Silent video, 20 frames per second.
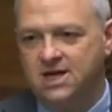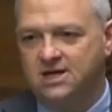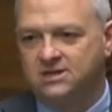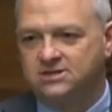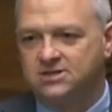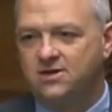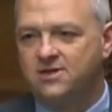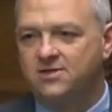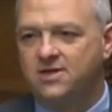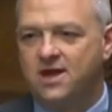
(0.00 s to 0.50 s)

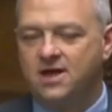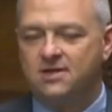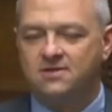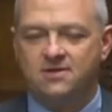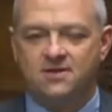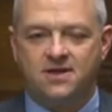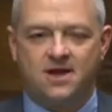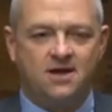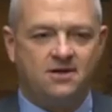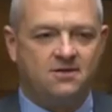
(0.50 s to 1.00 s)
So
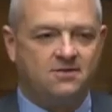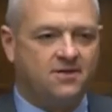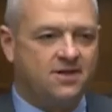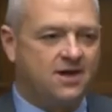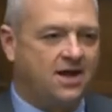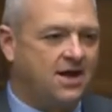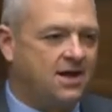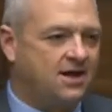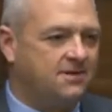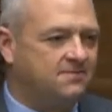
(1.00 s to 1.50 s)

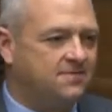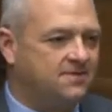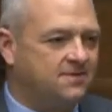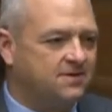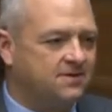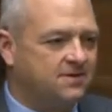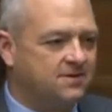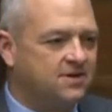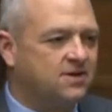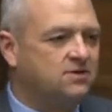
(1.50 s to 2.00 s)
they're
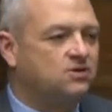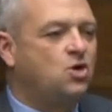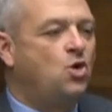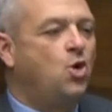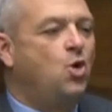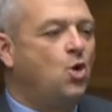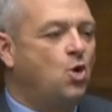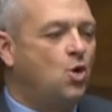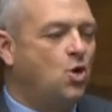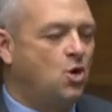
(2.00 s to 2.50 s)
the
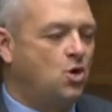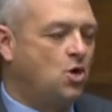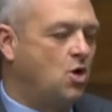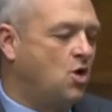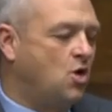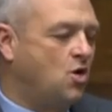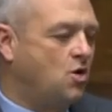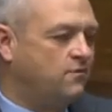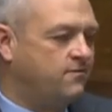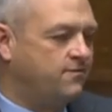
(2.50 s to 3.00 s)
core
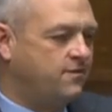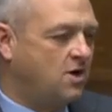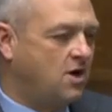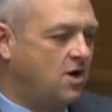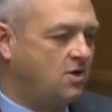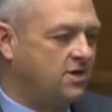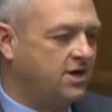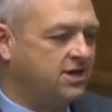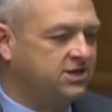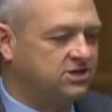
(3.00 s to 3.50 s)
of
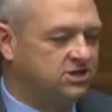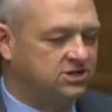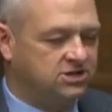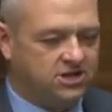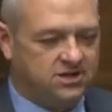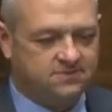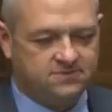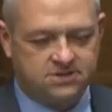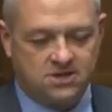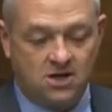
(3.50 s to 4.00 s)
our
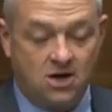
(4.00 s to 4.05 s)
relationships,